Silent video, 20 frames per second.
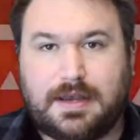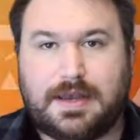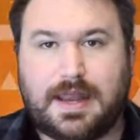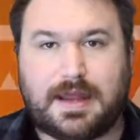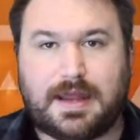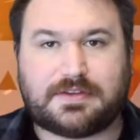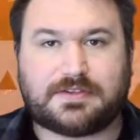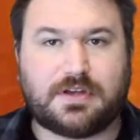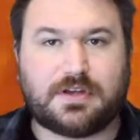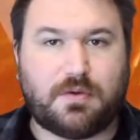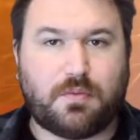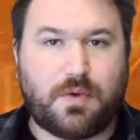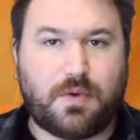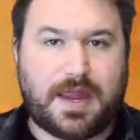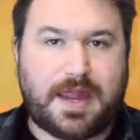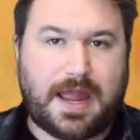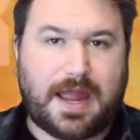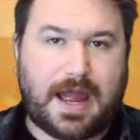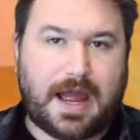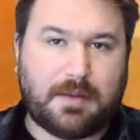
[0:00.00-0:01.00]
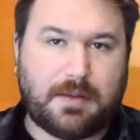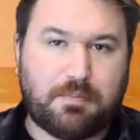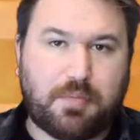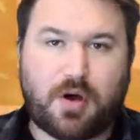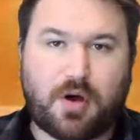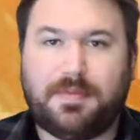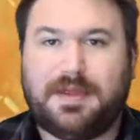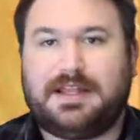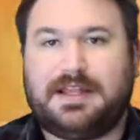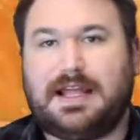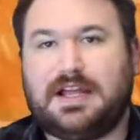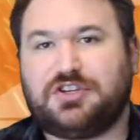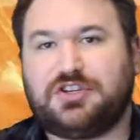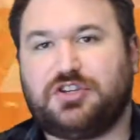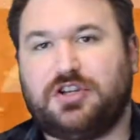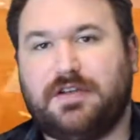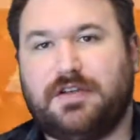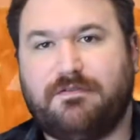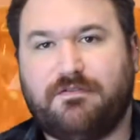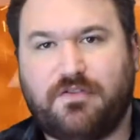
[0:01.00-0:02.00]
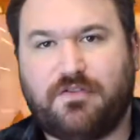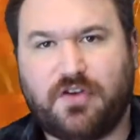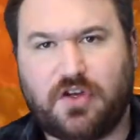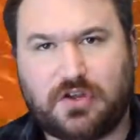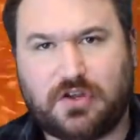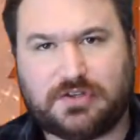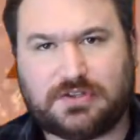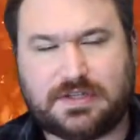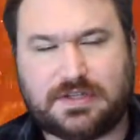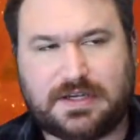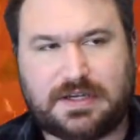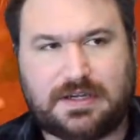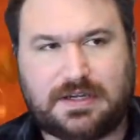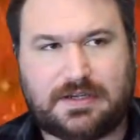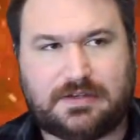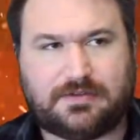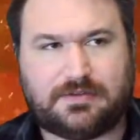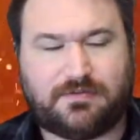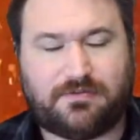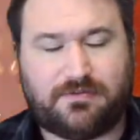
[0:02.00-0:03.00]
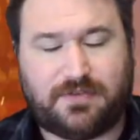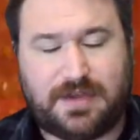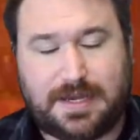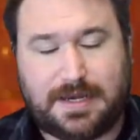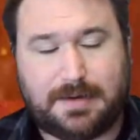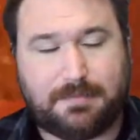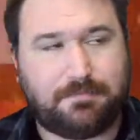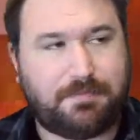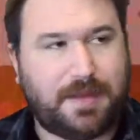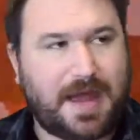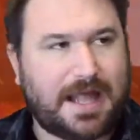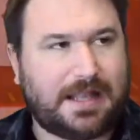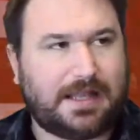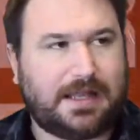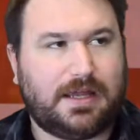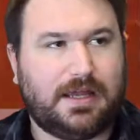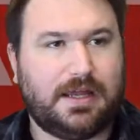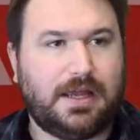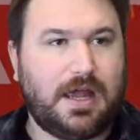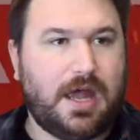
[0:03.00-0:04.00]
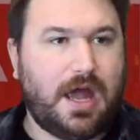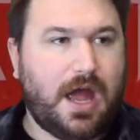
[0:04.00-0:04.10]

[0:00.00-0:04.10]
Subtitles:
Next up, we had Bobby Lashley versus Finn Balor.